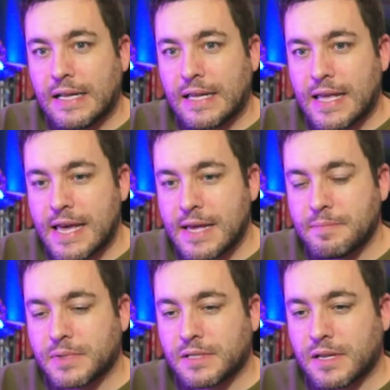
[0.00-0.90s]

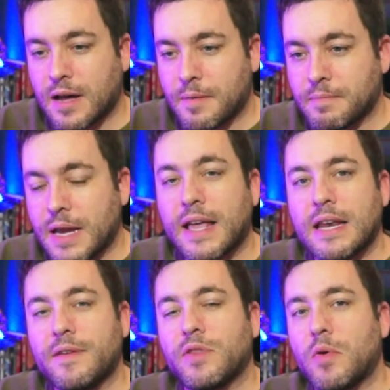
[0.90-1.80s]
games. Um, and
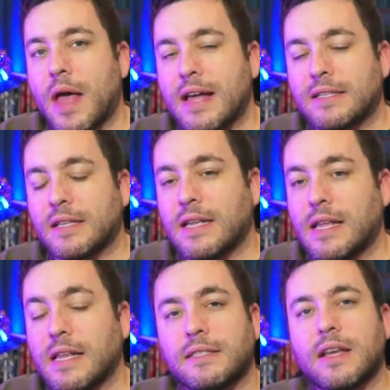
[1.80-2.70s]
again, even though it has, it,
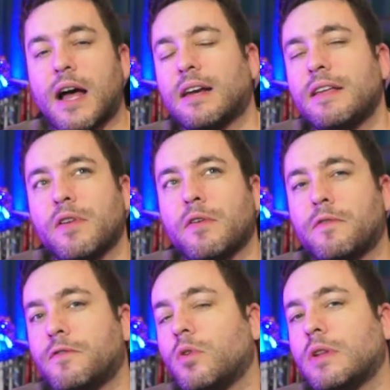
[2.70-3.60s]
it's not even a
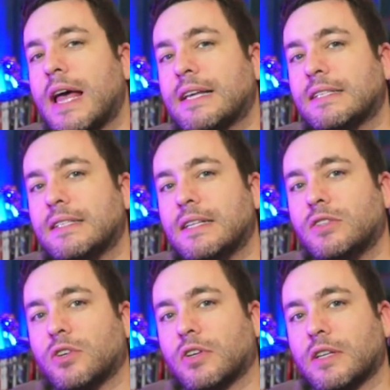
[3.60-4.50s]
full SD
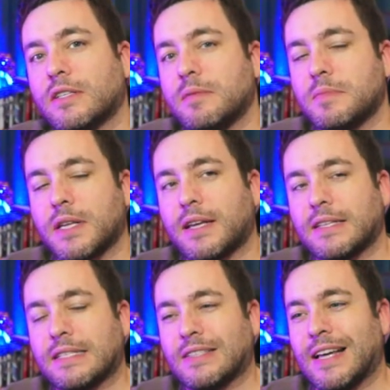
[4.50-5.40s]
look. It seems like
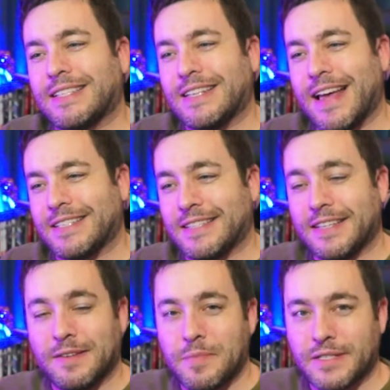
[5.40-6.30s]
it's less
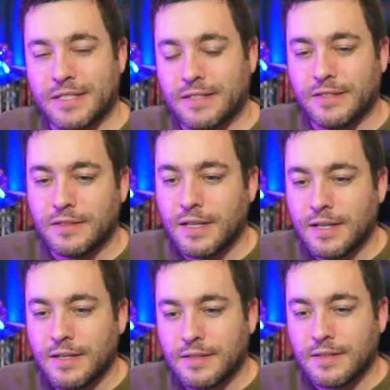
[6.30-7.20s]
SD, but still
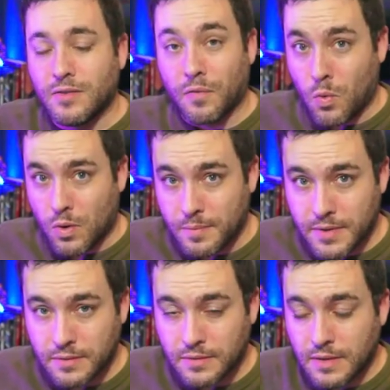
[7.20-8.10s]

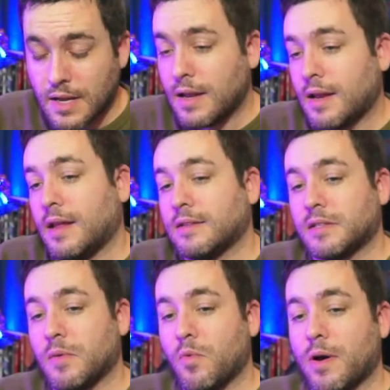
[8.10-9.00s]
deformed in
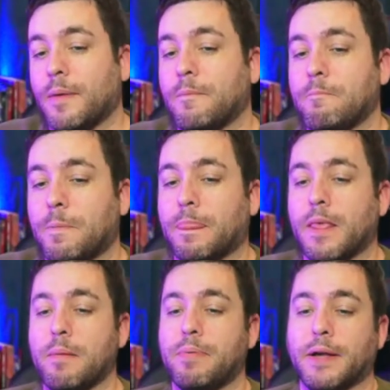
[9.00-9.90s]
some way.
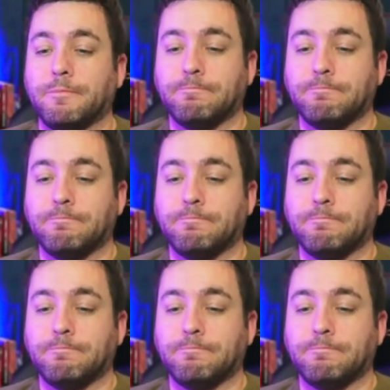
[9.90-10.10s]
But